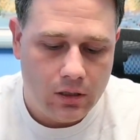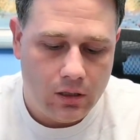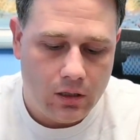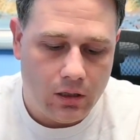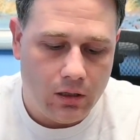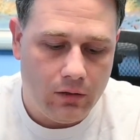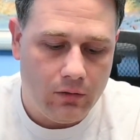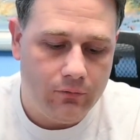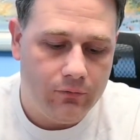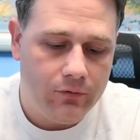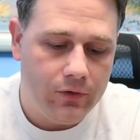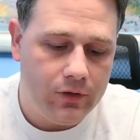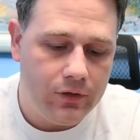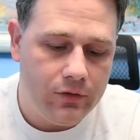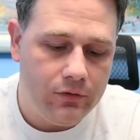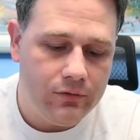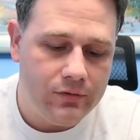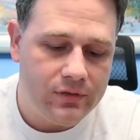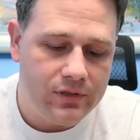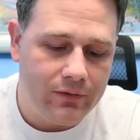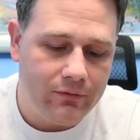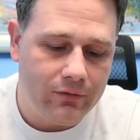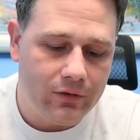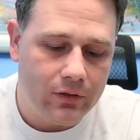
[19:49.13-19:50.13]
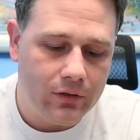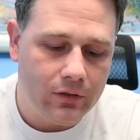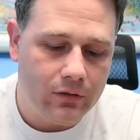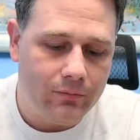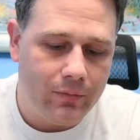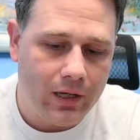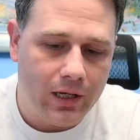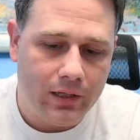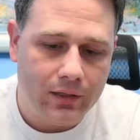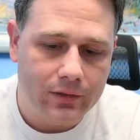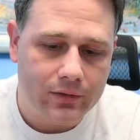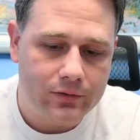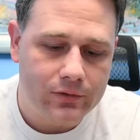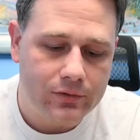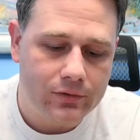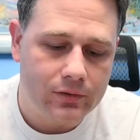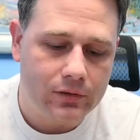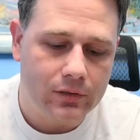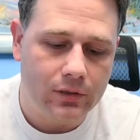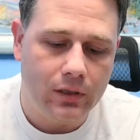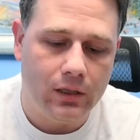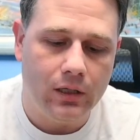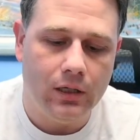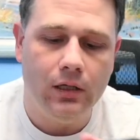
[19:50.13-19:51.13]
of the new 700 Max.
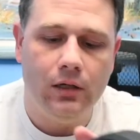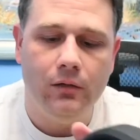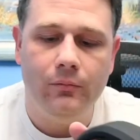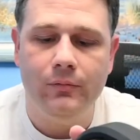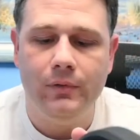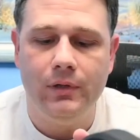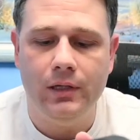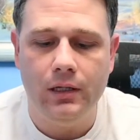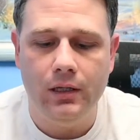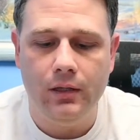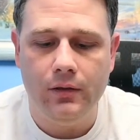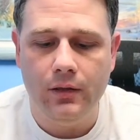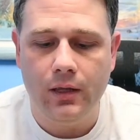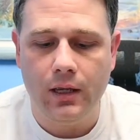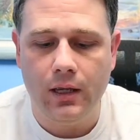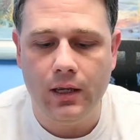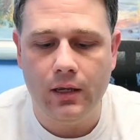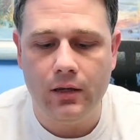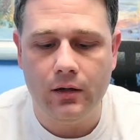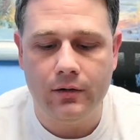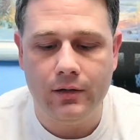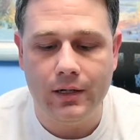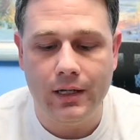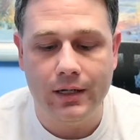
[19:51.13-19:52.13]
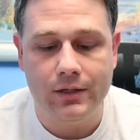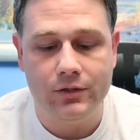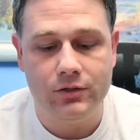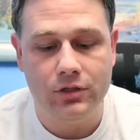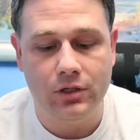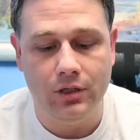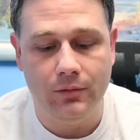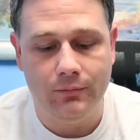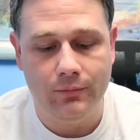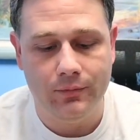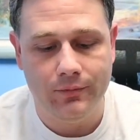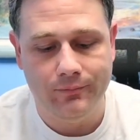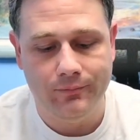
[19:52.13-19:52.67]
They are not cheap.